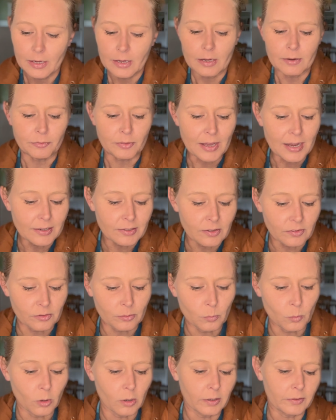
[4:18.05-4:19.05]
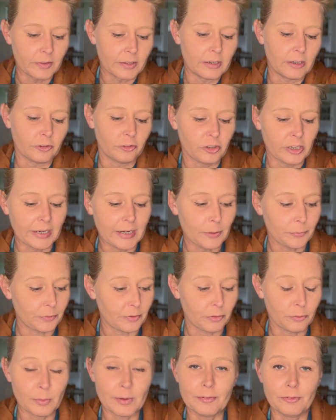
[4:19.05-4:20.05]
If that doesn't work, then I'll check out the
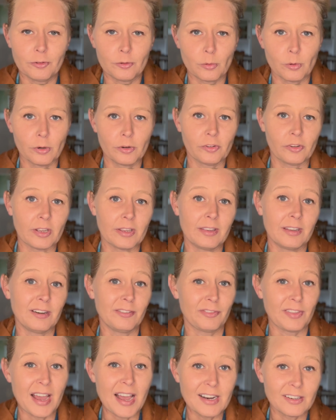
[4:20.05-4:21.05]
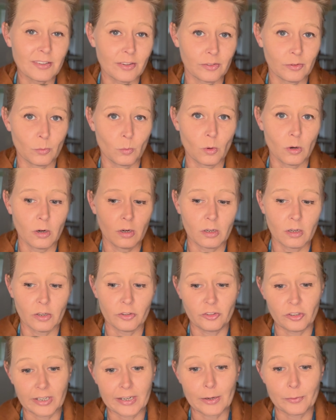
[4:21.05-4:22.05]
thrift stores, and then if that doesn't work, I'll
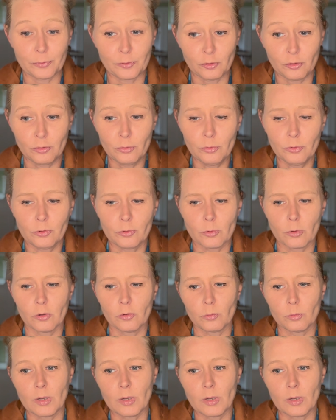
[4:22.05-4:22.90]
check out the shoe stores.